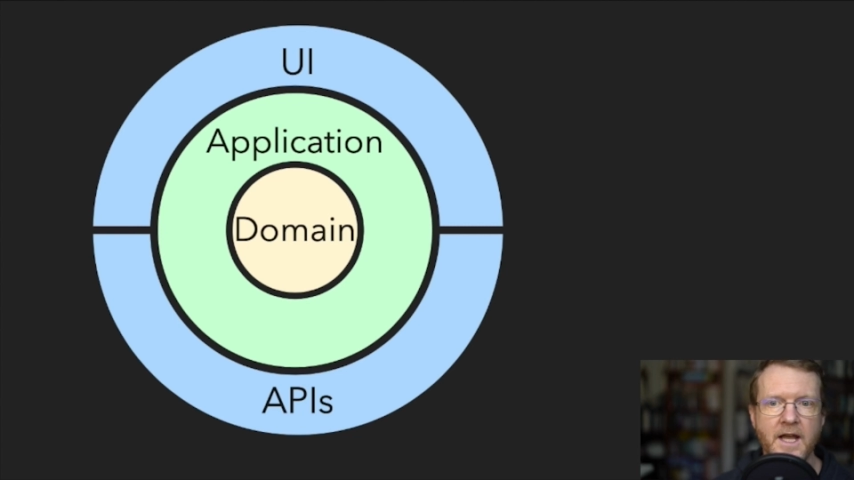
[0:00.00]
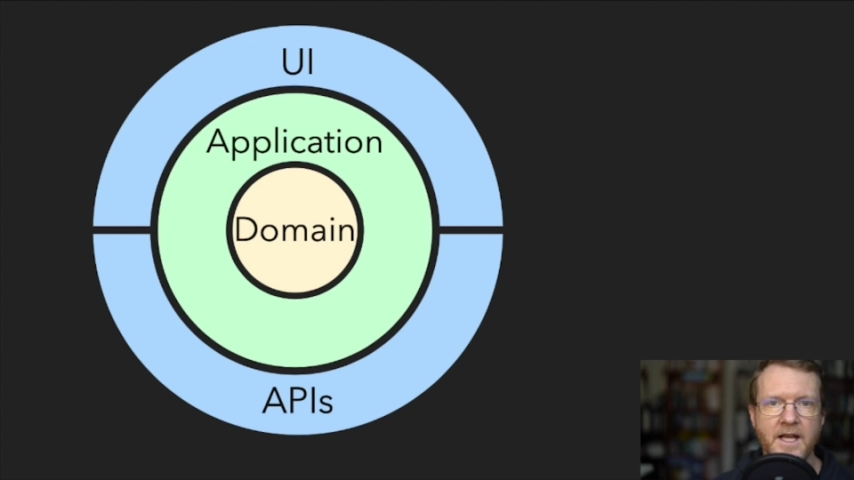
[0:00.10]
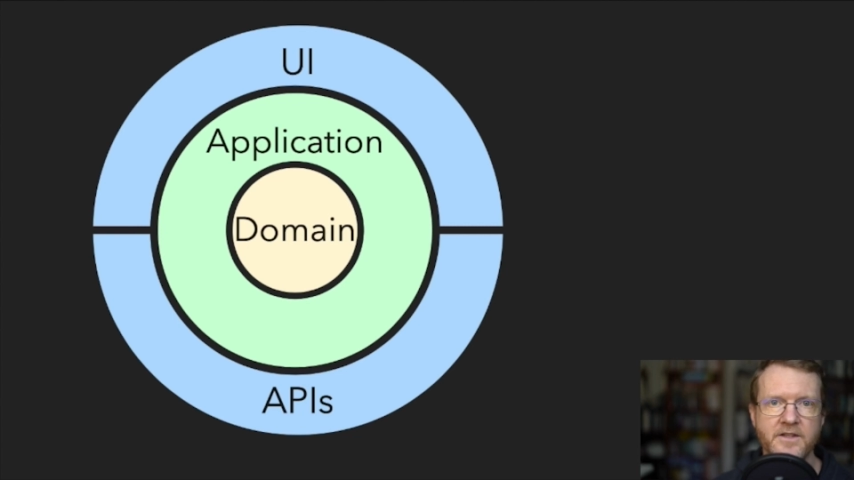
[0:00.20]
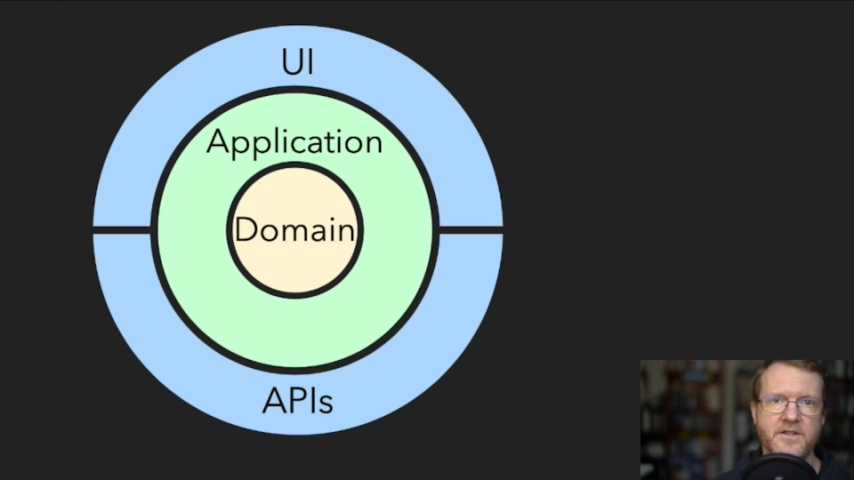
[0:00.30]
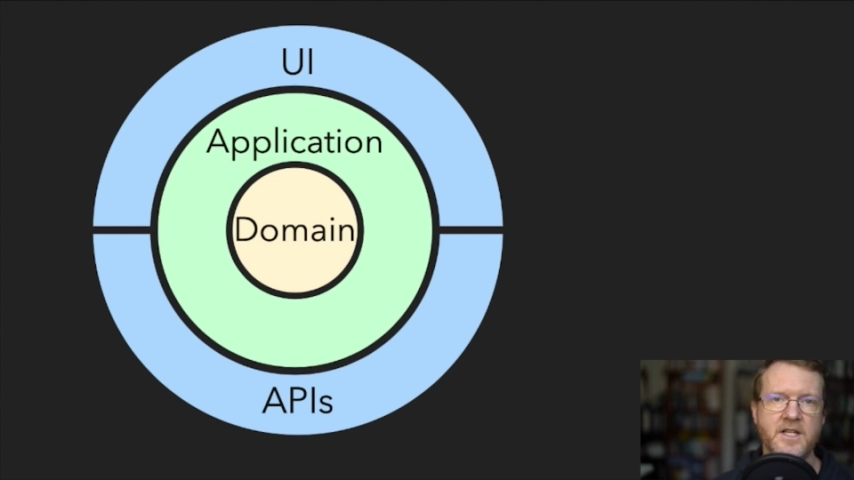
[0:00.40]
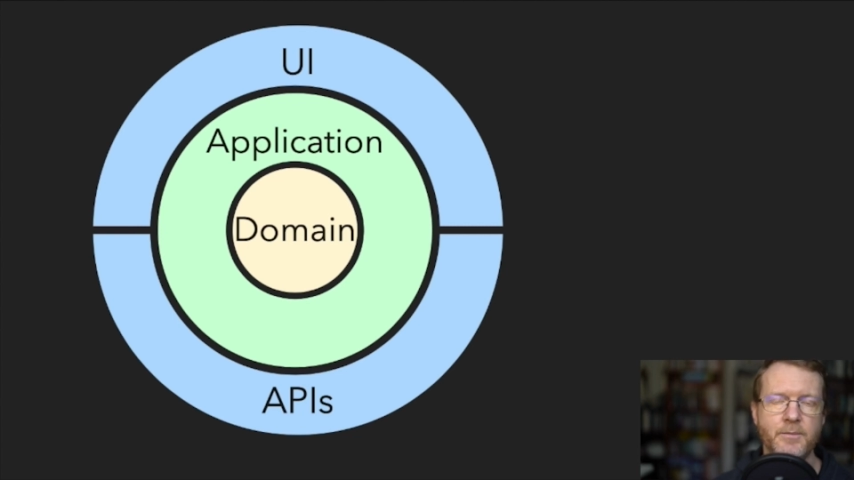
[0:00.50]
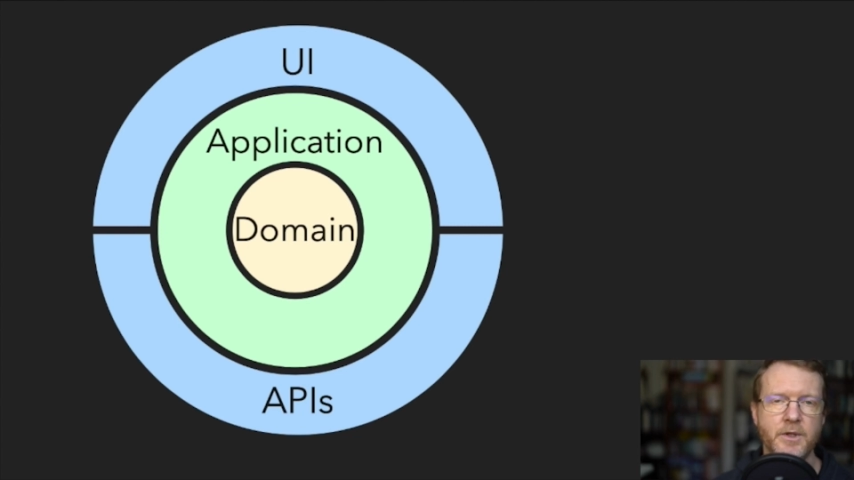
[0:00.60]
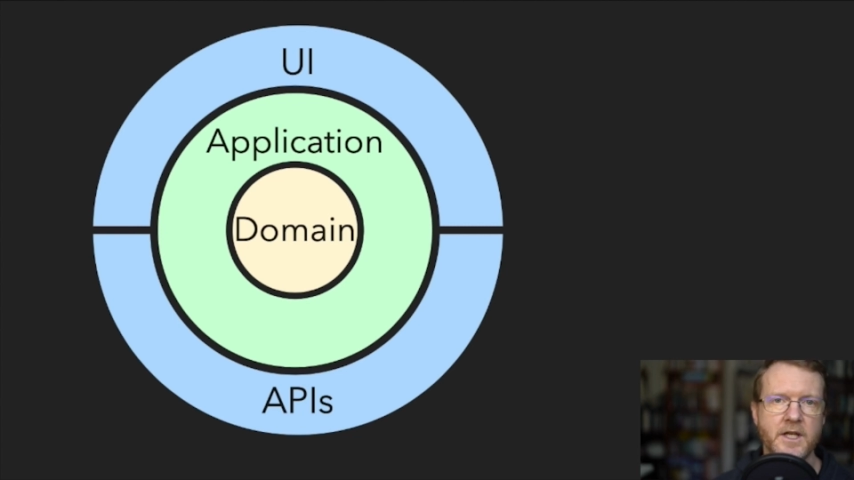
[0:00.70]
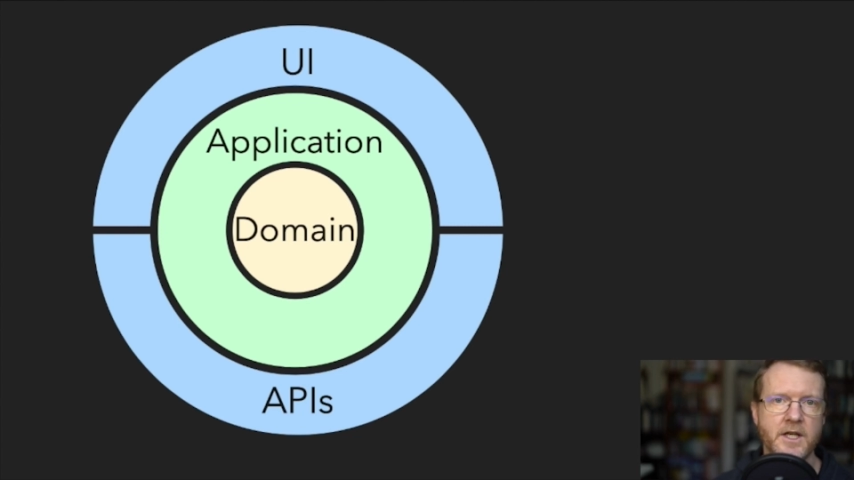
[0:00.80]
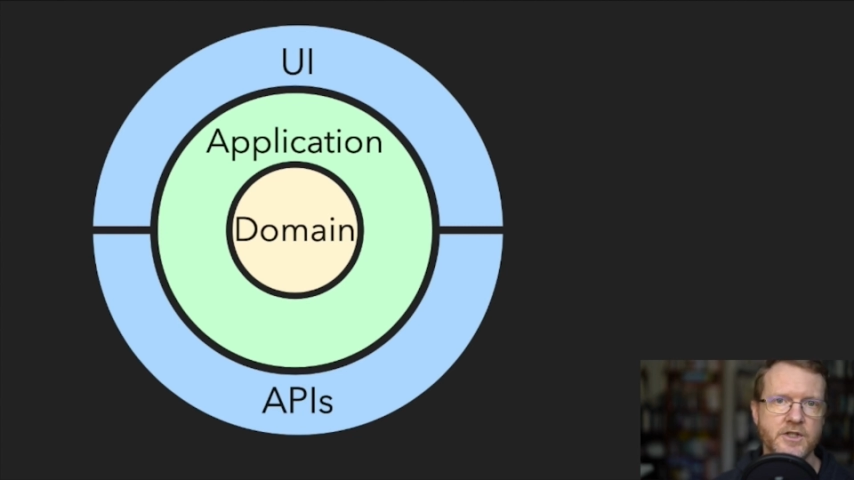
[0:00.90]
as the
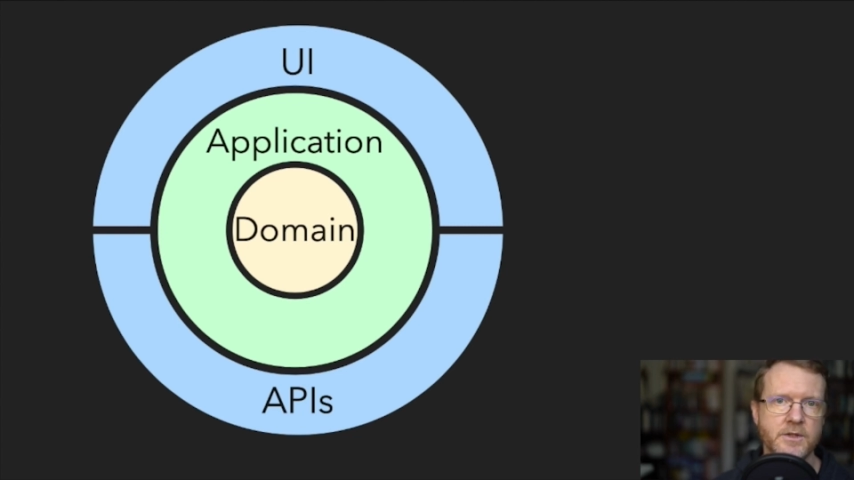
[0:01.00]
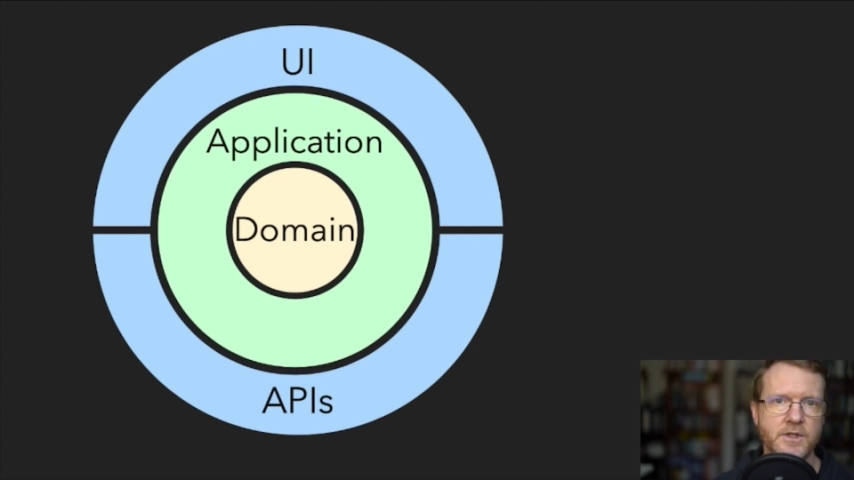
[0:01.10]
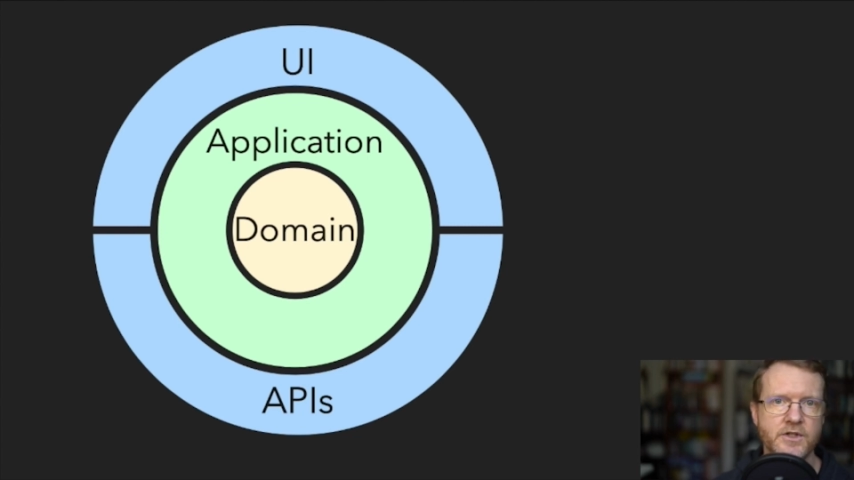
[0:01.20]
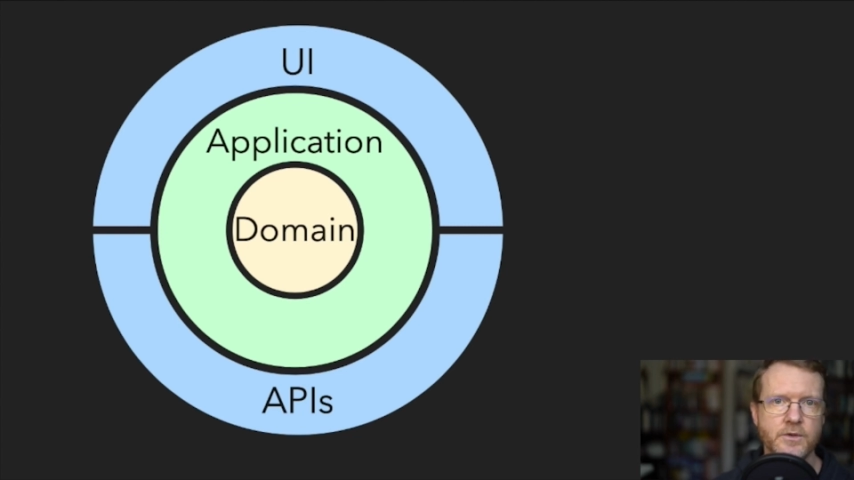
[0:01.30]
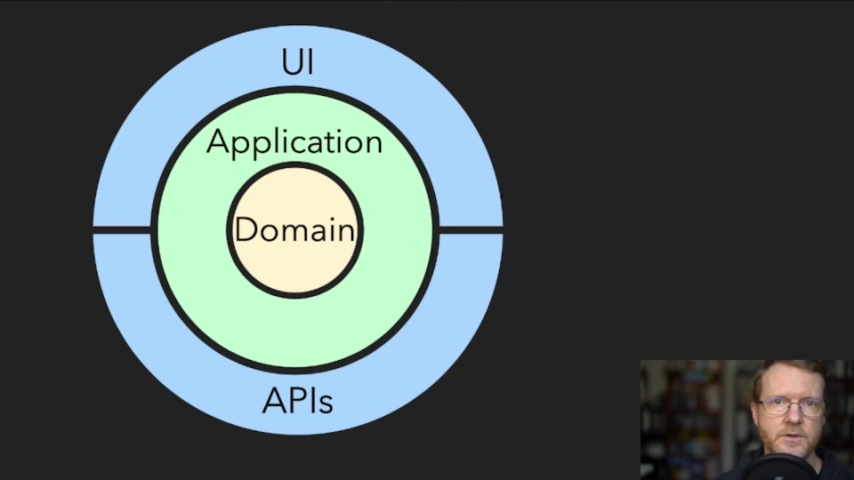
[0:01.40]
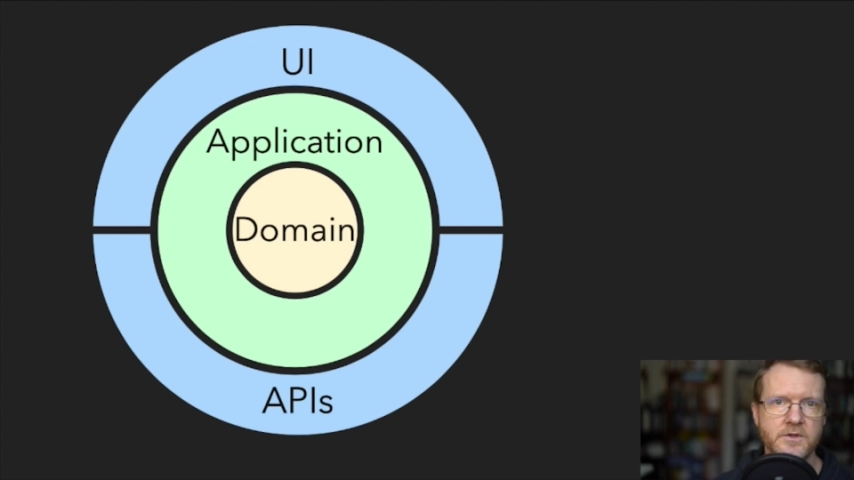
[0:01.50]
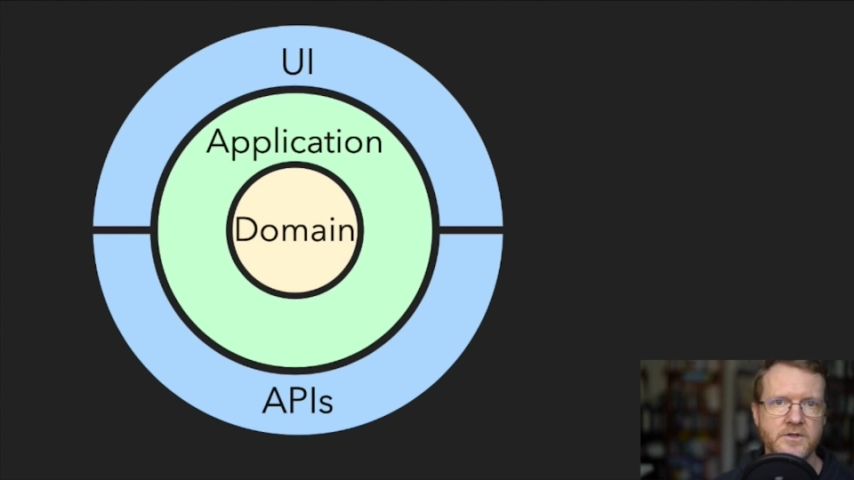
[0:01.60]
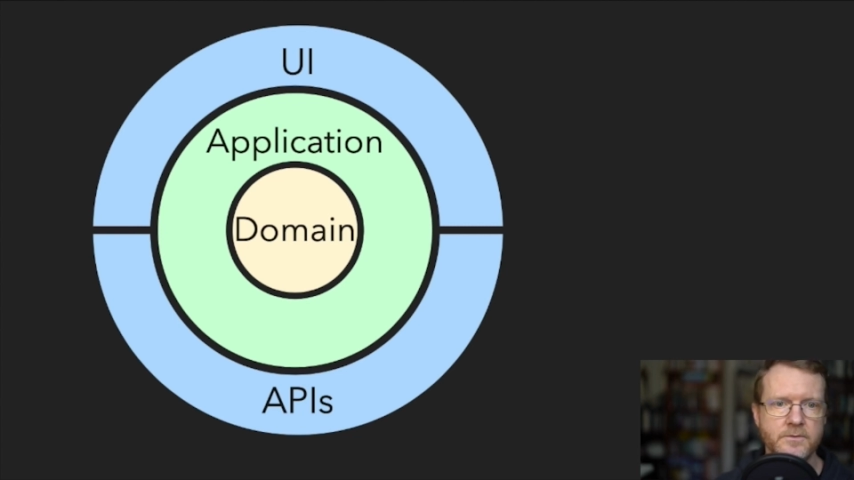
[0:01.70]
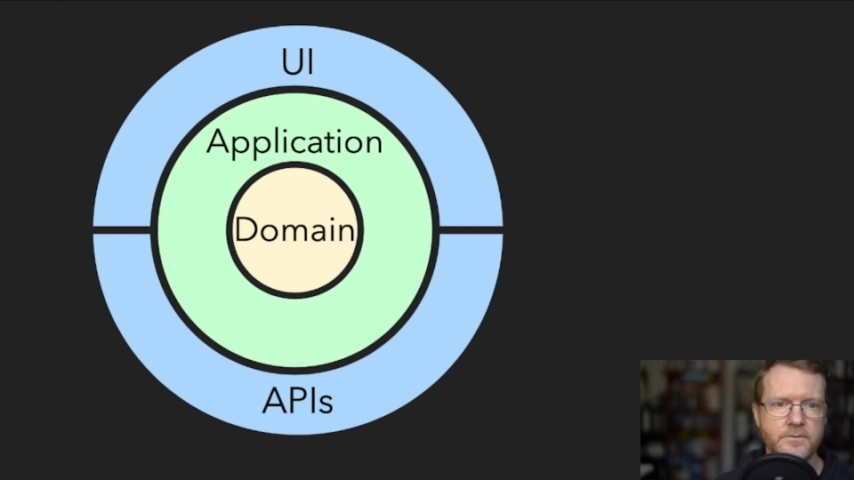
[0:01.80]
application matures.